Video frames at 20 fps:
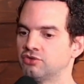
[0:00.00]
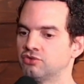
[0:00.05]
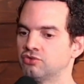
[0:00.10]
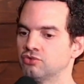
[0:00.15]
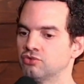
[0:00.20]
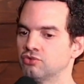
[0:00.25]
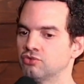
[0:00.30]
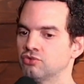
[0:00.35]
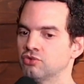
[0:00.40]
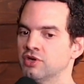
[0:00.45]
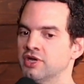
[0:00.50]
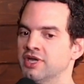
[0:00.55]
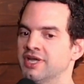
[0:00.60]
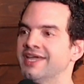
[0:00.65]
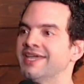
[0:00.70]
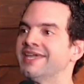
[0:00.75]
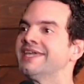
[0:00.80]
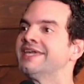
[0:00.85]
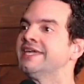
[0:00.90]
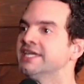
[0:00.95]
to
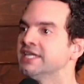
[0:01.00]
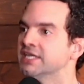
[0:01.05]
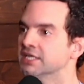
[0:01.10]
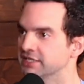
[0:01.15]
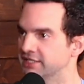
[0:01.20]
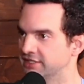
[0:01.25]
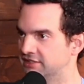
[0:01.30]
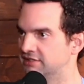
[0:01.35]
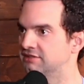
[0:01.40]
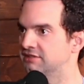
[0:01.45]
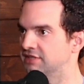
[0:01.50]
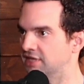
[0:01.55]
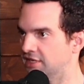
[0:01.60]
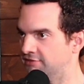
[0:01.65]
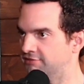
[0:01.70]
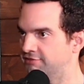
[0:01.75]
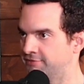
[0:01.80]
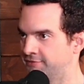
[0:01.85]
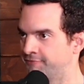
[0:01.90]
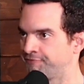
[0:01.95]
heal
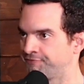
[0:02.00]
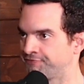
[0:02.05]
itself.